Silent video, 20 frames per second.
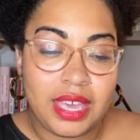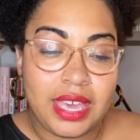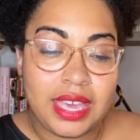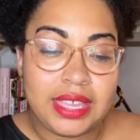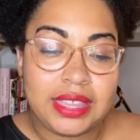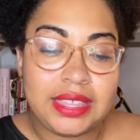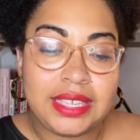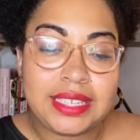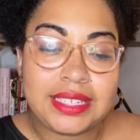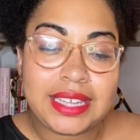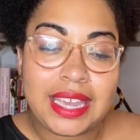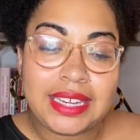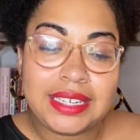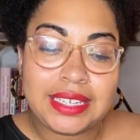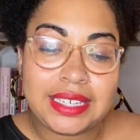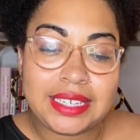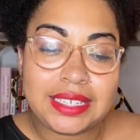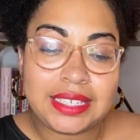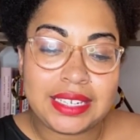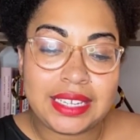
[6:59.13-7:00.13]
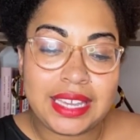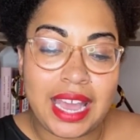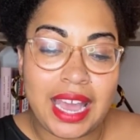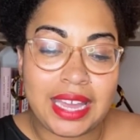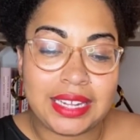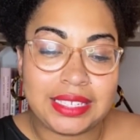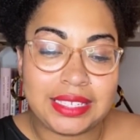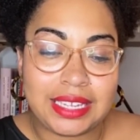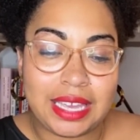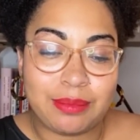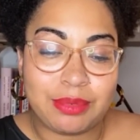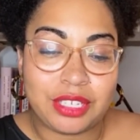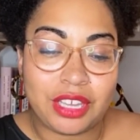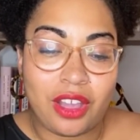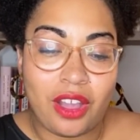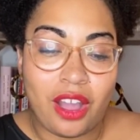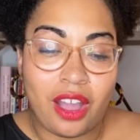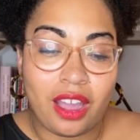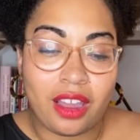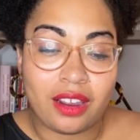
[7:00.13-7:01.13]
These ideas and concepts
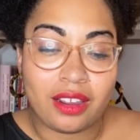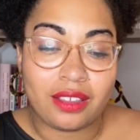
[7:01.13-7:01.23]
are